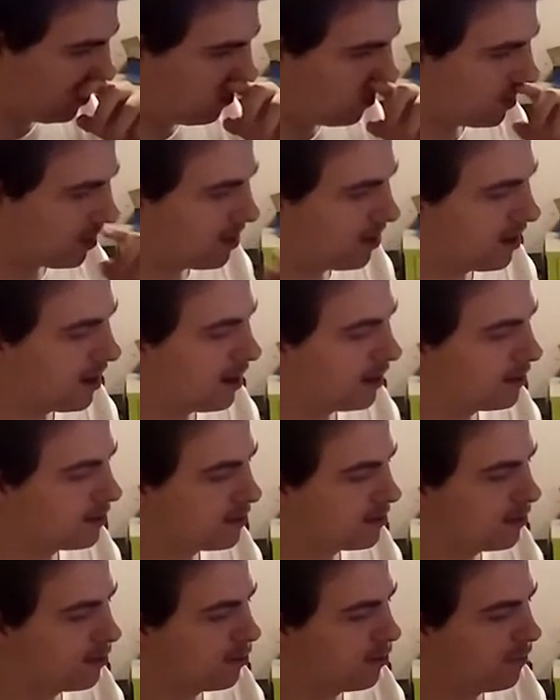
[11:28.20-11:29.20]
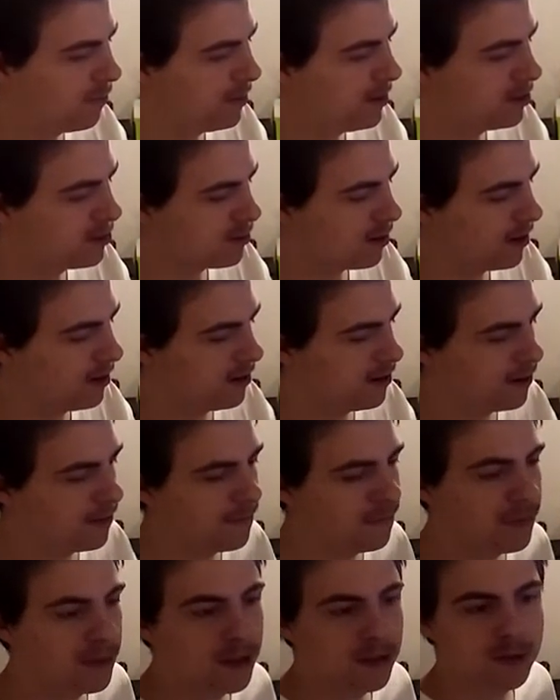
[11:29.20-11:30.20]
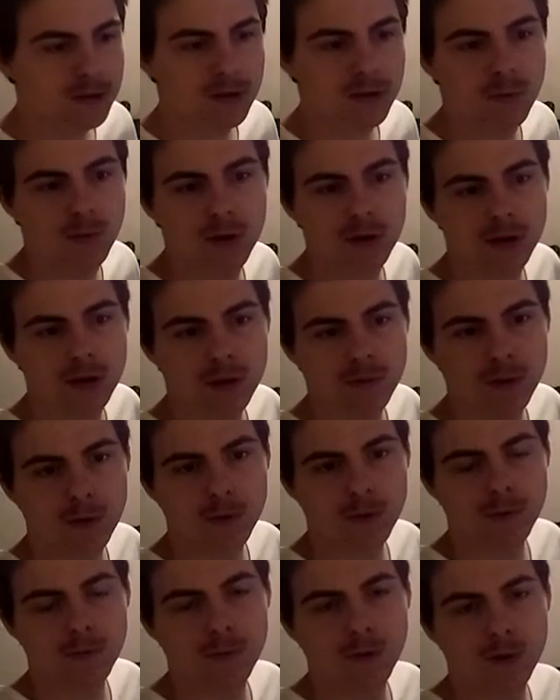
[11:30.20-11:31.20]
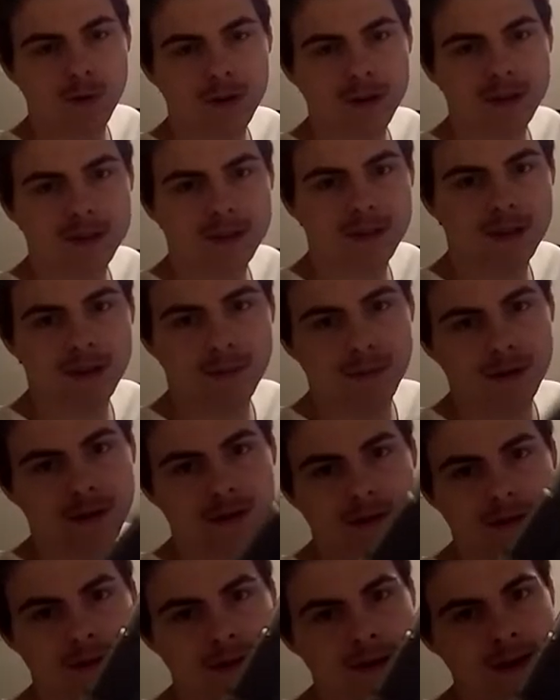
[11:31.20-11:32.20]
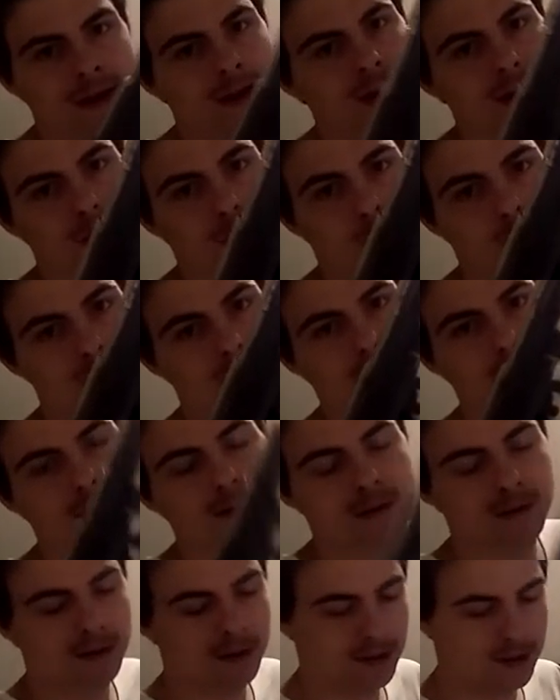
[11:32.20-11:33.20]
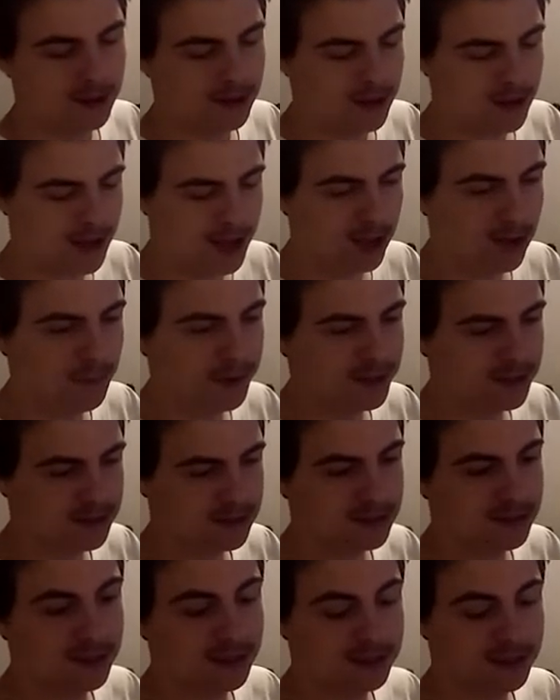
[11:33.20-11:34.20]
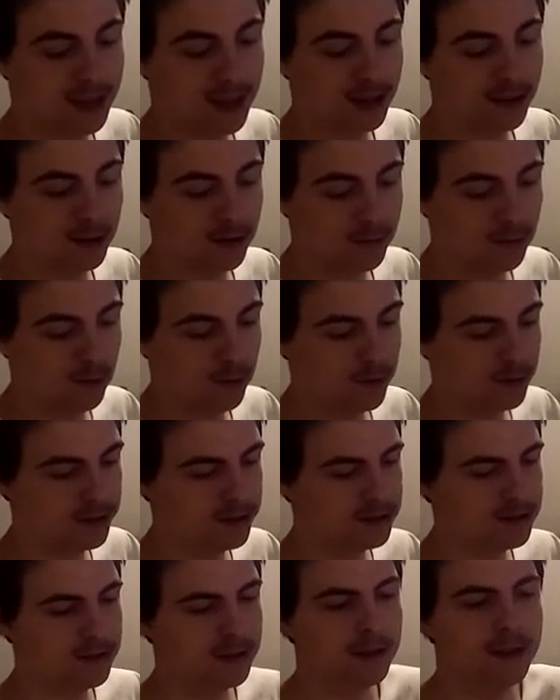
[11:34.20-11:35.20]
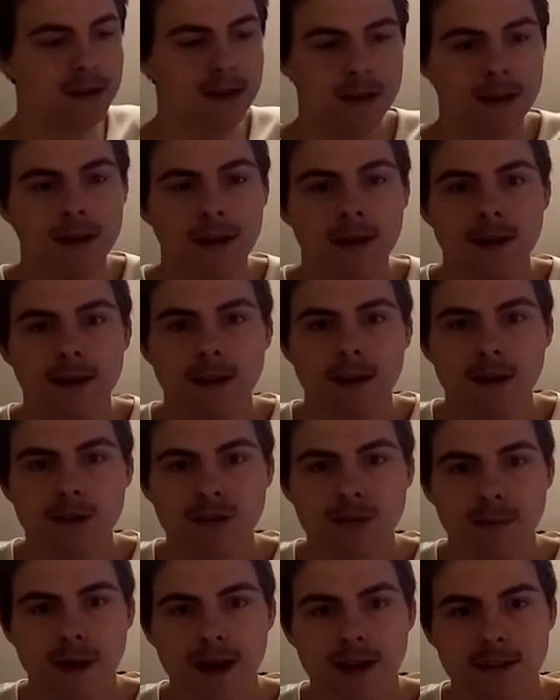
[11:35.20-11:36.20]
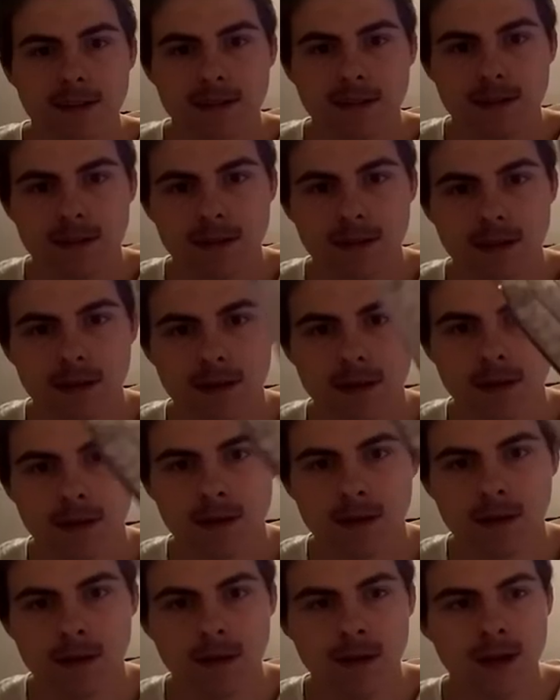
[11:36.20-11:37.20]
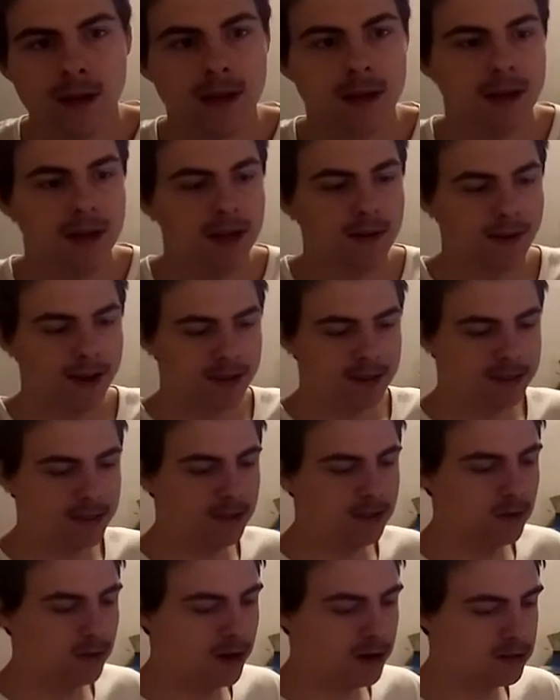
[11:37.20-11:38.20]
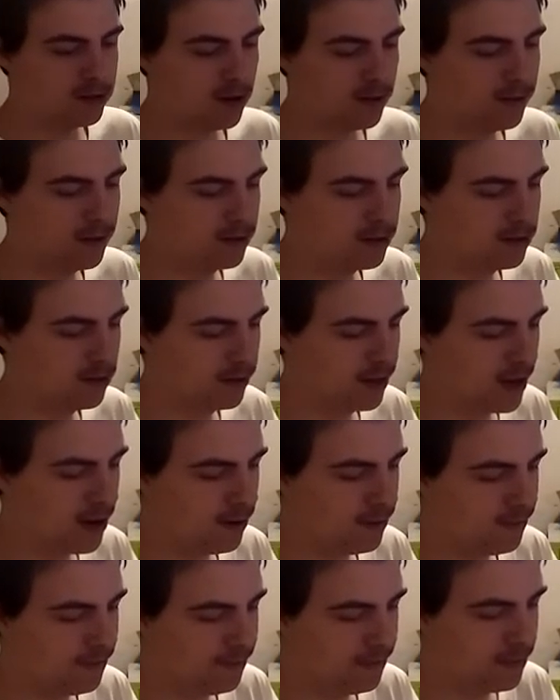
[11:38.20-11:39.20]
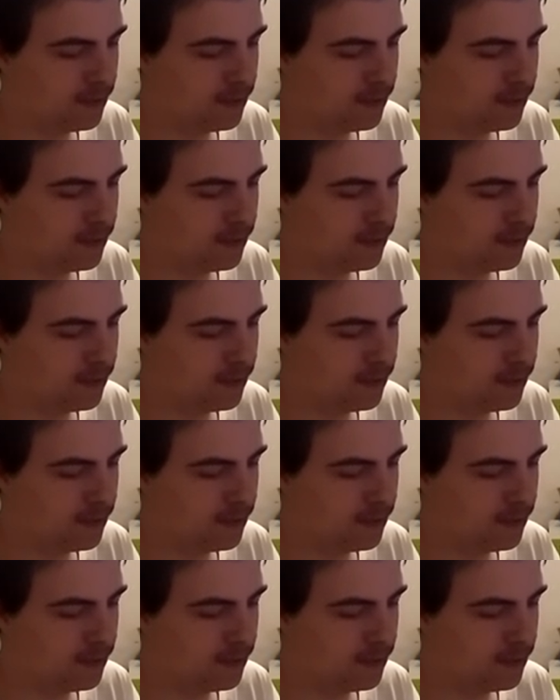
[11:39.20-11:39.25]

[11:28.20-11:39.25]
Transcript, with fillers: I want to cut out this little piece right here so it won't look more, more realistic, but come on now. How you gonna make this, this thing look more realistic? There's a magazine. Never had a C3 airsoft gun until now.